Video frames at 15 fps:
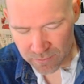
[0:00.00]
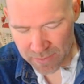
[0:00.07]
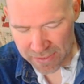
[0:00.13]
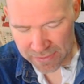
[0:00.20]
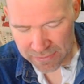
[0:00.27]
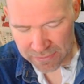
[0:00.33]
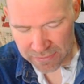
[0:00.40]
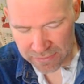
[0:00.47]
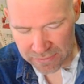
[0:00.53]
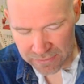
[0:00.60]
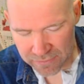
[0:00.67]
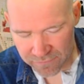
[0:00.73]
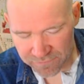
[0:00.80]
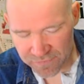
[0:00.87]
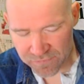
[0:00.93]
back in the,
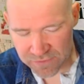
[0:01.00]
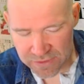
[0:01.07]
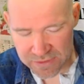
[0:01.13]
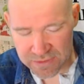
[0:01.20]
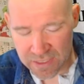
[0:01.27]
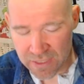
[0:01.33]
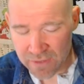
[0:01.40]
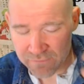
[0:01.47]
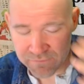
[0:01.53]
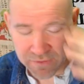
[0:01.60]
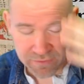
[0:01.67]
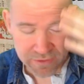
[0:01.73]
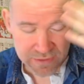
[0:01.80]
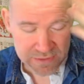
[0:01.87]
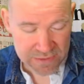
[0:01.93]
the 50s,
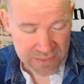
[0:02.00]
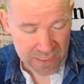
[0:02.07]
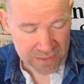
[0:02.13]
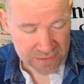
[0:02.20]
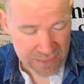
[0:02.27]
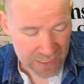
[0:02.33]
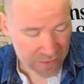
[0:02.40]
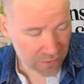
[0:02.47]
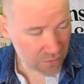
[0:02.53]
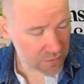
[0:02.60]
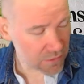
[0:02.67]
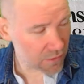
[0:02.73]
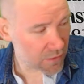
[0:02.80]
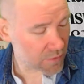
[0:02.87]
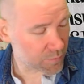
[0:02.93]
various sex scandals
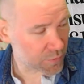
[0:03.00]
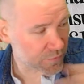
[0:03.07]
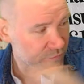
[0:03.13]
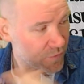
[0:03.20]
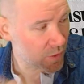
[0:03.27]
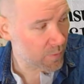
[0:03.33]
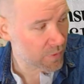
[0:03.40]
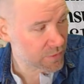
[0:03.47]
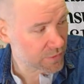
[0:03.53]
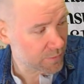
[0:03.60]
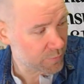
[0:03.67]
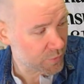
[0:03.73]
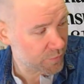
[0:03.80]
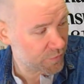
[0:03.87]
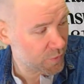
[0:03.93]
like the Profumo,
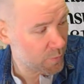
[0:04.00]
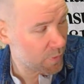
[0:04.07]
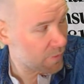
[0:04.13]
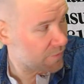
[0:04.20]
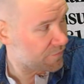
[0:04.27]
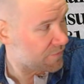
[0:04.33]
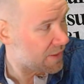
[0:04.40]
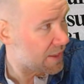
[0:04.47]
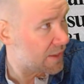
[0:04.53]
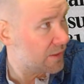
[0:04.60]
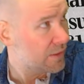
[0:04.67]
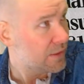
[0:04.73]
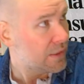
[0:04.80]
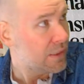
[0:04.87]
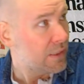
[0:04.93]
Profumo
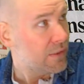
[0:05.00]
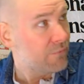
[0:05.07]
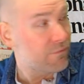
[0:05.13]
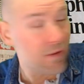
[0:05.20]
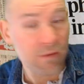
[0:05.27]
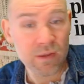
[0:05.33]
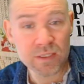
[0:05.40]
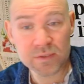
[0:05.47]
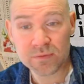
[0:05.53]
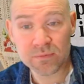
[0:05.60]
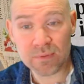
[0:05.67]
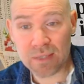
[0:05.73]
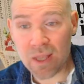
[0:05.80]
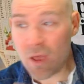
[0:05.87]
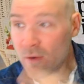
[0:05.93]
affair, various
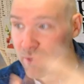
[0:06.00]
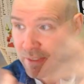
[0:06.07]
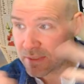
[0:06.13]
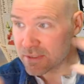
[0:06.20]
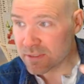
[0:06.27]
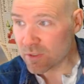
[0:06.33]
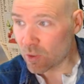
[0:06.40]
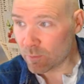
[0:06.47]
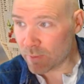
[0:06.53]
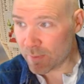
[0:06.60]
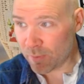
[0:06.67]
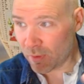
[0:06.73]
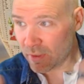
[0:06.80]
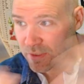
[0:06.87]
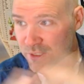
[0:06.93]
lies told by
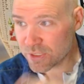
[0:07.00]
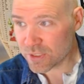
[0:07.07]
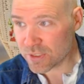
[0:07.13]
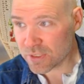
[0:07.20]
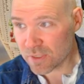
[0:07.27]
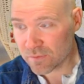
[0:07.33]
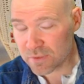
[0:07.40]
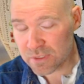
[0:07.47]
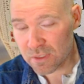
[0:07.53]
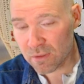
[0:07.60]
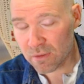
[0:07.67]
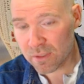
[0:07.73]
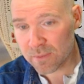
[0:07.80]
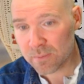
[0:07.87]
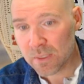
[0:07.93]
politicians over
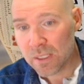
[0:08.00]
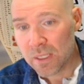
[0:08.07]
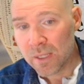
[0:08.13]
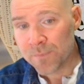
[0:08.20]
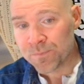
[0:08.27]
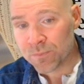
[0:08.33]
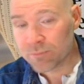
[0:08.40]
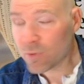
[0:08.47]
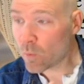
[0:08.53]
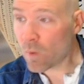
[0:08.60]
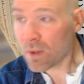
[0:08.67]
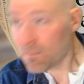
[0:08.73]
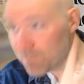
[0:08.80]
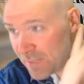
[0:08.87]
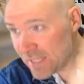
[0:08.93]
time, but
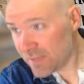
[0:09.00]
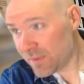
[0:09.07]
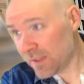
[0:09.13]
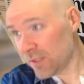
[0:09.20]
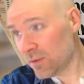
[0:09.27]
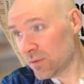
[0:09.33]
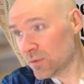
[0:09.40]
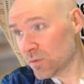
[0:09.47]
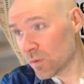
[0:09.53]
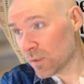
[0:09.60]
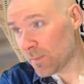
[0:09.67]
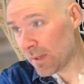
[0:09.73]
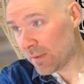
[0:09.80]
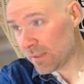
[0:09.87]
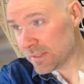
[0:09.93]
one big thing you can talk
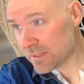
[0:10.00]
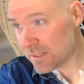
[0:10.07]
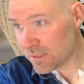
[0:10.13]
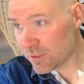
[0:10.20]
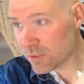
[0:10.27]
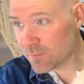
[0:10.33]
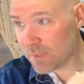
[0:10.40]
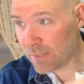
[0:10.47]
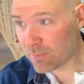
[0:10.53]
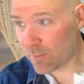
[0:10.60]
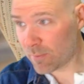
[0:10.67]
about is the newspaper